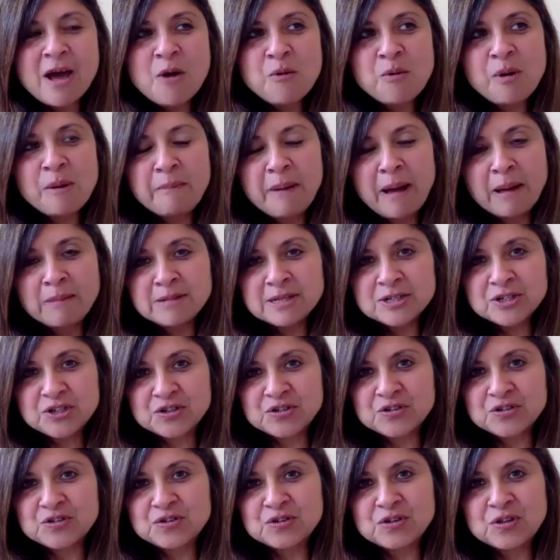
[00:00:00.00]
What
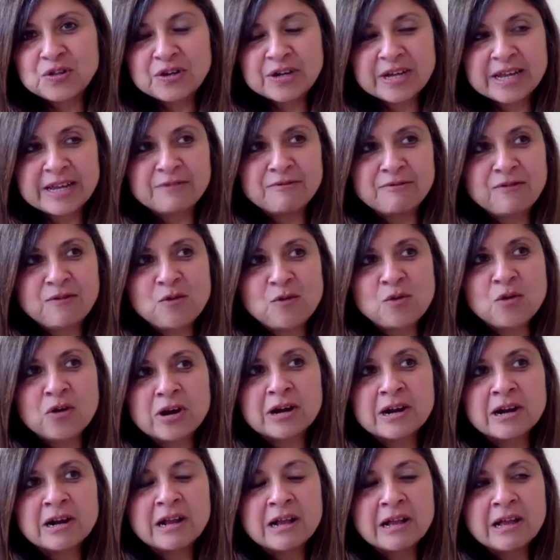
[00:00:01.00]
publishers are looking
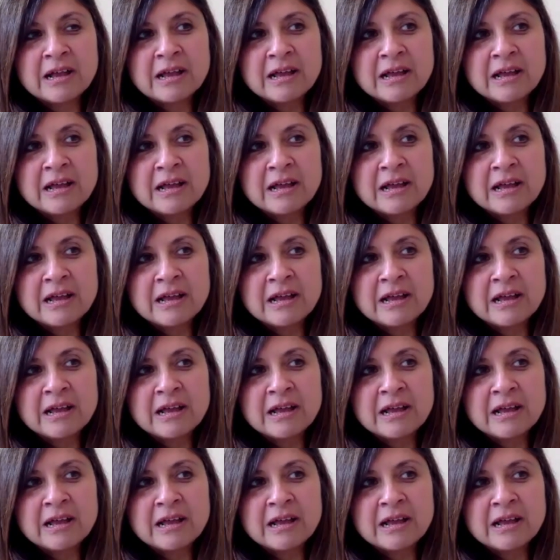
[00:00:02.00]
for